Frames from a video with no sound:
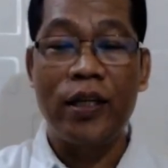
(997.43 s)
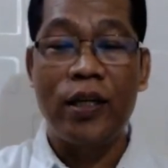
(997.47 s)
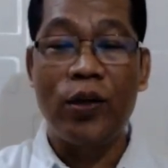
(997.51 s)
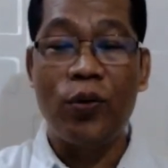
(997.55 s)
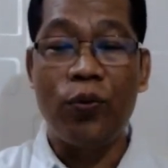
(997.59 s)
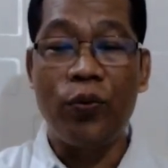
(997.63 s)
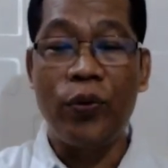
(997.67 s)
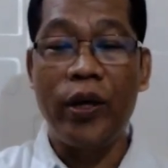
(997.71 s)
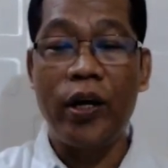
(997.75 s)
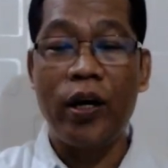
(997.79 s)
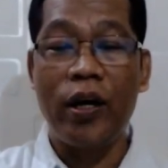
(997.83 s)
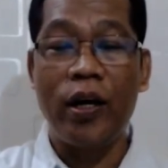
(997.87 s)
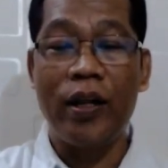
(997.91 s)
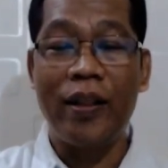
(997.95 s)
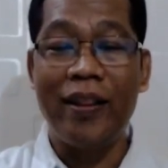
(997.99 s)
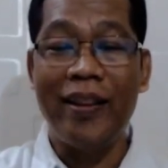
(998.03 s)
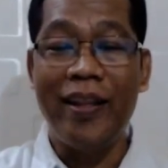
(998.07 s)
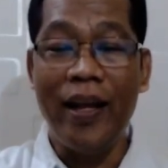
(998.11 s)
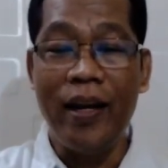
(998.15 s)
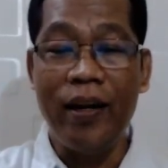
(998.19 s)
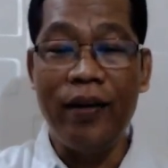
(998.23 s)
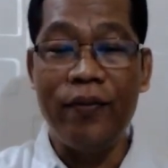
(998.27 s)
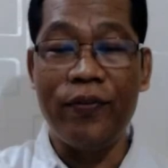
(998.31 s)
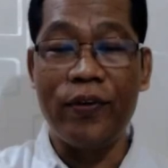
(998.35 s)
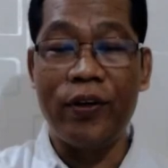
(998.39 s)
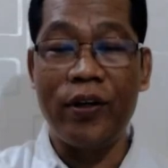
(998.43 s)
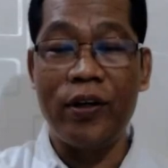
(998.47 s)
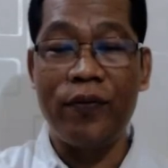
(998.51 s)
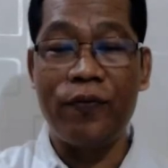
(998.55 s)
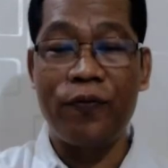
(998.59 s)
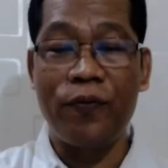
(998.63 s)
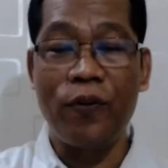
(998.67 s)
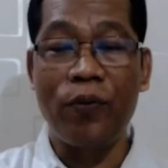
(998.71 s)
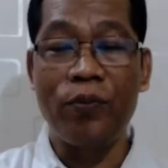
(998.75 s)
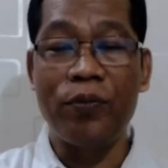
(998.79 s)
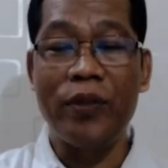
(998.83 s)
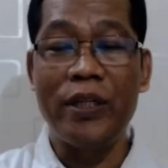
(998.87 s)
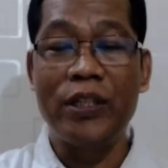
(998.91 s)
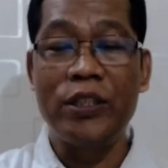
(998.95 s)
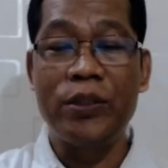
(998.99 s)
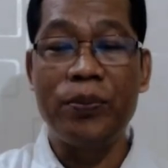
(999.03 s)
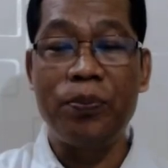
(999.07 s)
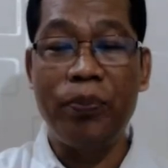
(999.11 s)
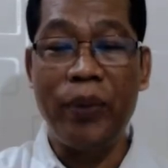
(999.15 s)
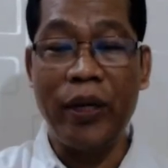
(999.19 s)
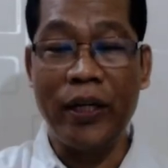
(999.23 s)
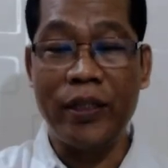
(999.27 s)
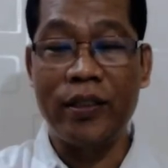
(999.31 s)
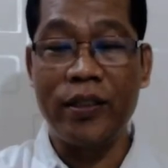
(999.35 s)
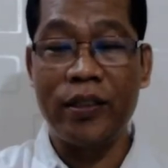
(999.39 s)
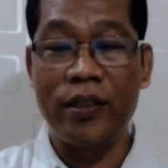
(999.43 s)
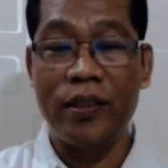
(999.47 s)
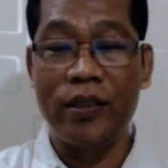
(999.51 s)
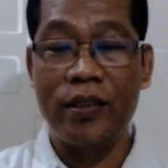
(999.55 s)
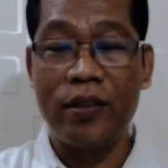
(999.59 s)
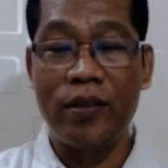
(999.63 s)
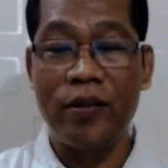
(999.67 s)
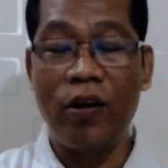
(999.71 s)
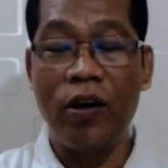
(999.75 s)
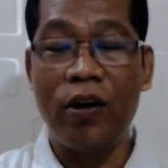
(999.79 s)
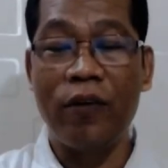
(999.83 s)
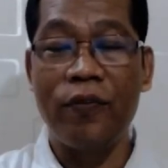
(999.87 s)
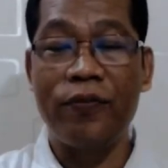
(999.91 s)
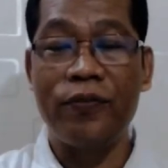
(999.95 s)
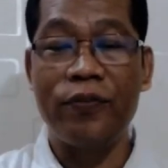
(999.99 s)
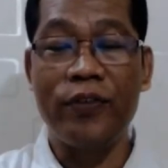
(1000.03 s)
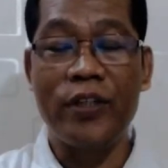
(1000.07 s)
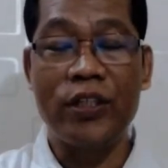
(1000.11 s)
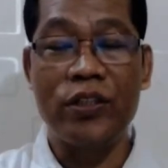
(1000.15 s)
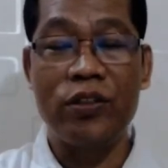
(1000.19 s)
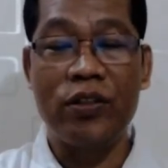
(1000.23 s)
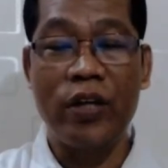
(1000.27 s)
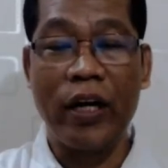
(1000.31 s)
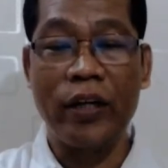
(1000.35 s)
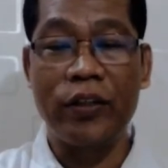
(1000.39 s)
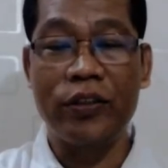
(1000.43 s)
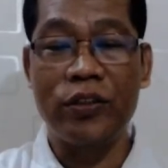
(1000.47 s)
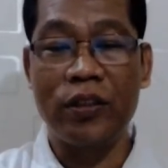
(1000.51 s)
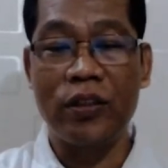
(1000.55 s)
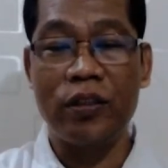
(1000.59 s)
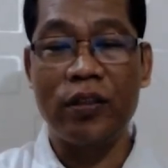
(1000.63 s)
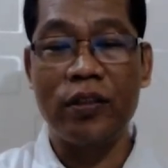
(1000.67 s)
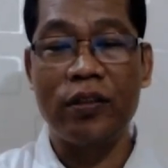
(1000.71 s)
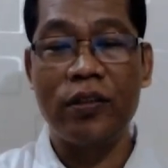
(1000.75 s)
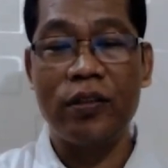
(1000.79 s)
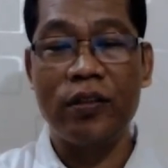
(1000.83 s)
we are delivered from this pit of destruction.